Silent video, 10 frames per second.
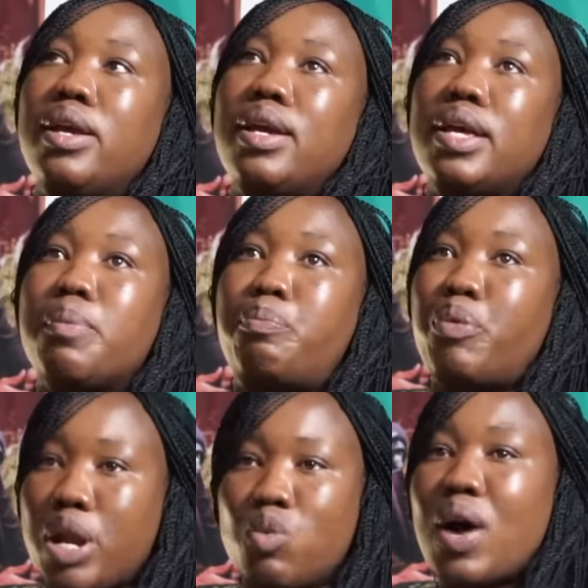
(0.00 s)
he
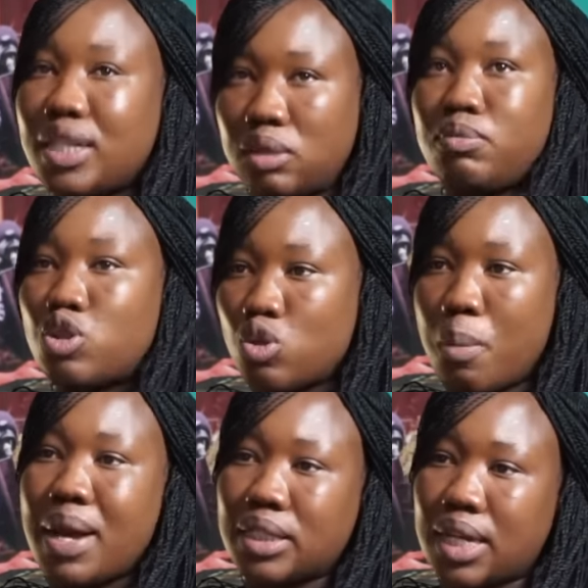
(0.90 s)
brainwashed me so
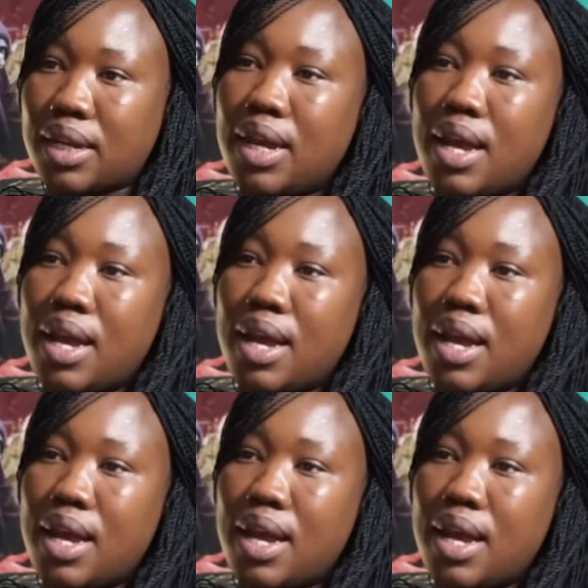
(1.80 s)
much that